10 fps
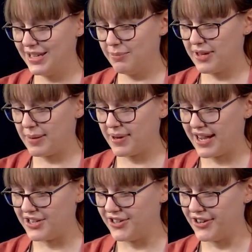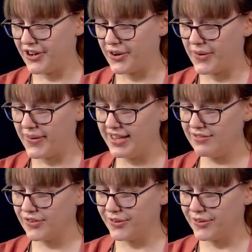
keep that pattern going.